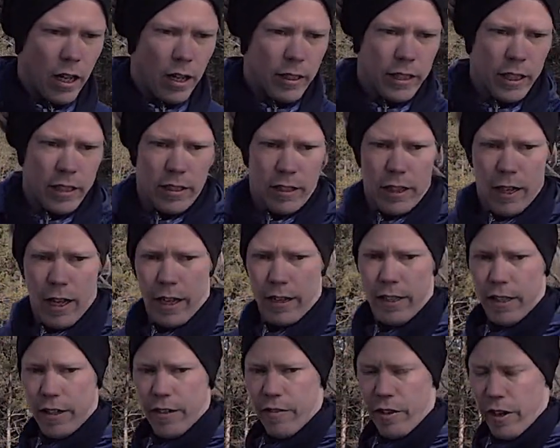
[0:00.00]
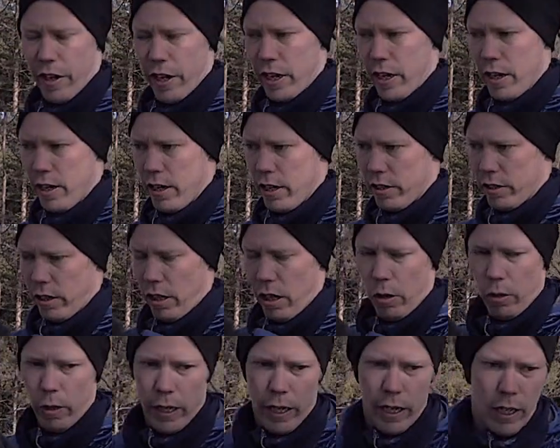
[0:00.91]
just casting very
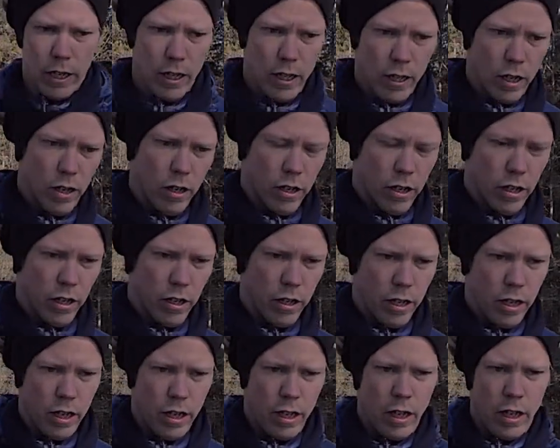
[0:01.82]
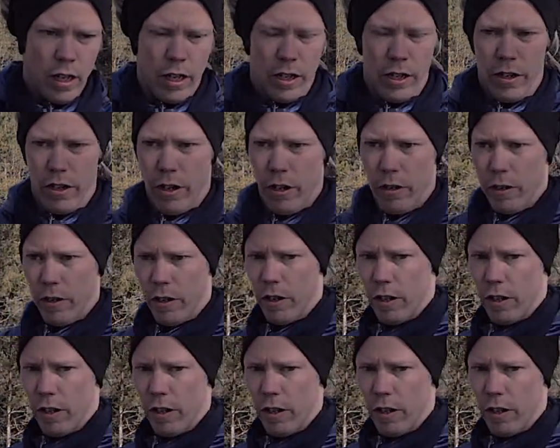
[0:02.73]
slowly, or you know,